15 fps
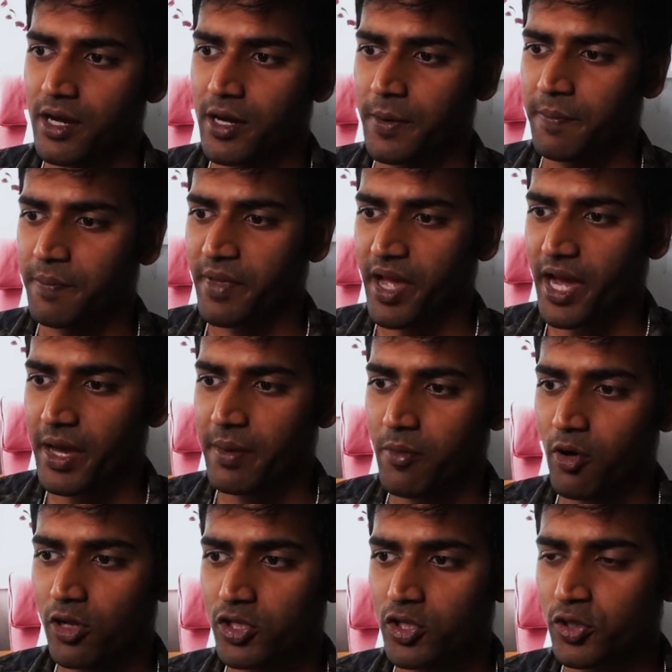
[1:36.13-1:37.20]
Um,
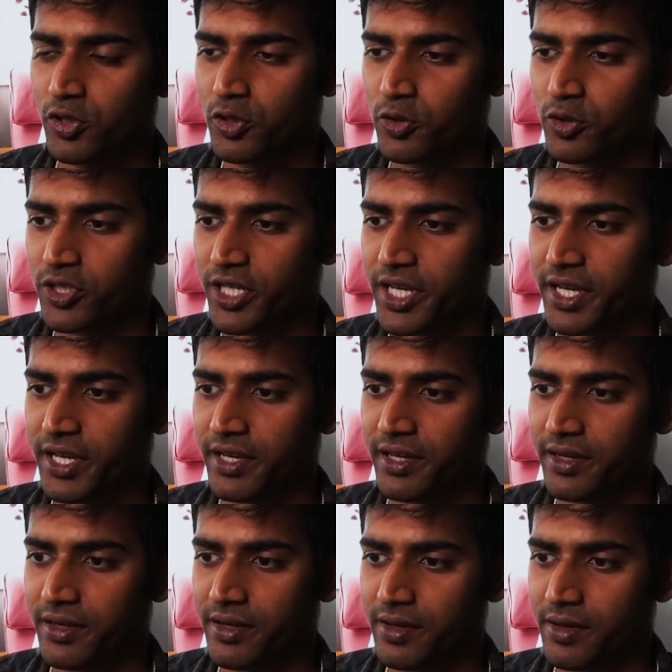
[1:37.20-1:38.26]
I'm also
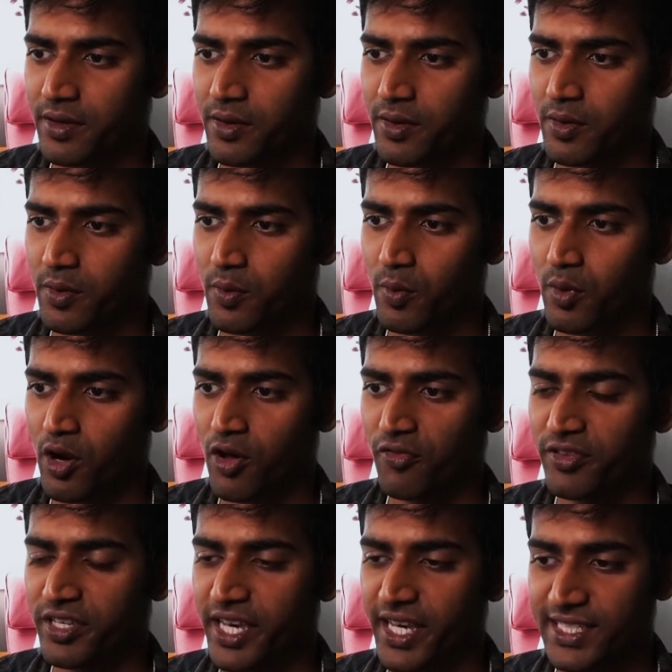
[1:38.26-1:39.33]
using one
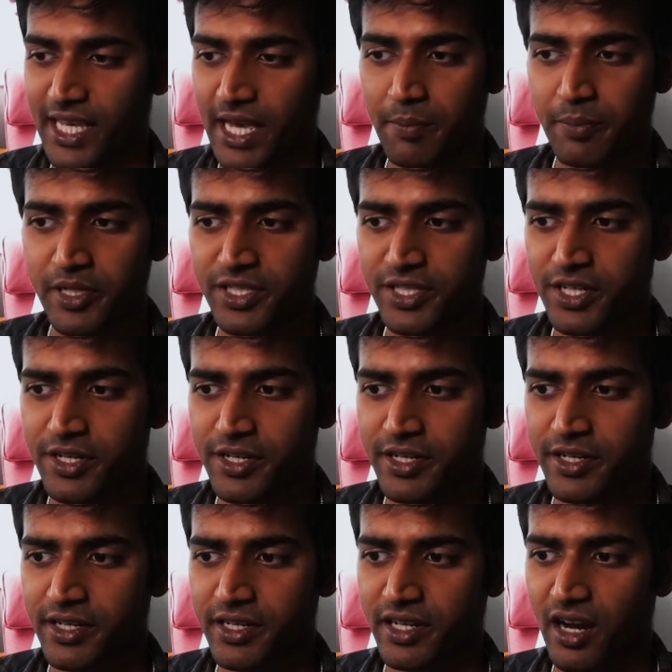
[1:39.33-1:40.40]
of the examples
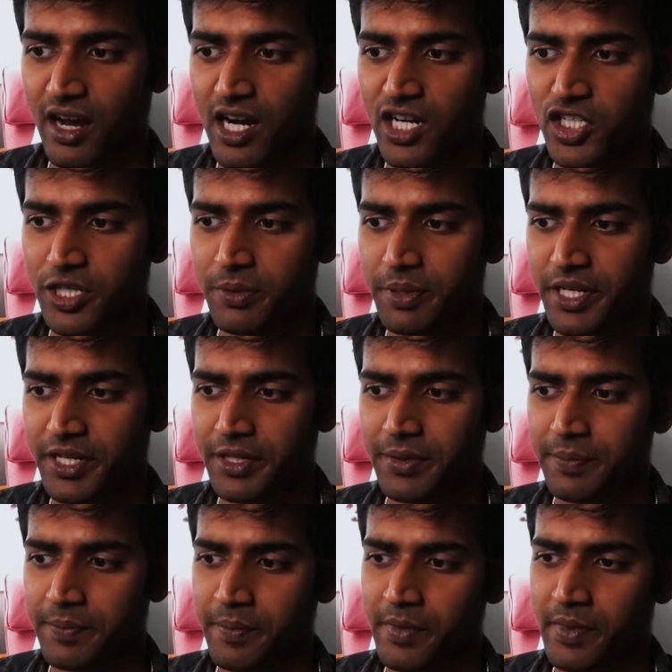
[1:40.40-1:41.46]
here, char
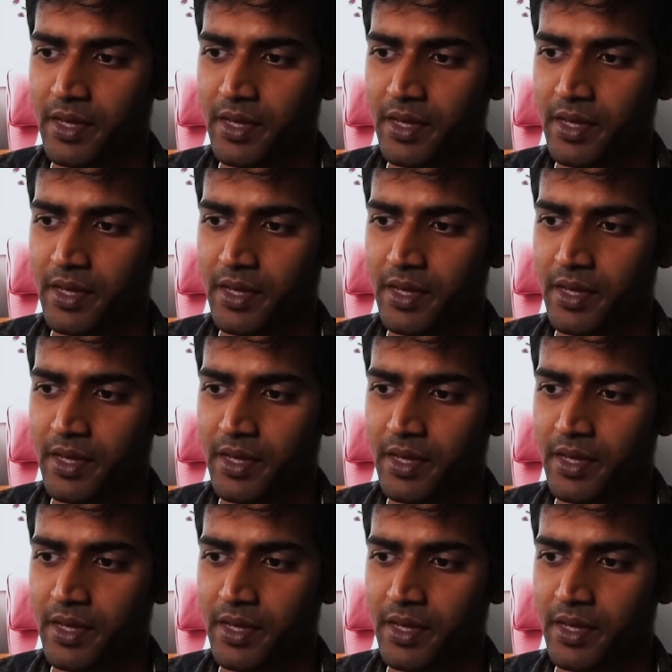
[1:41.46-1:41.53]
GPT.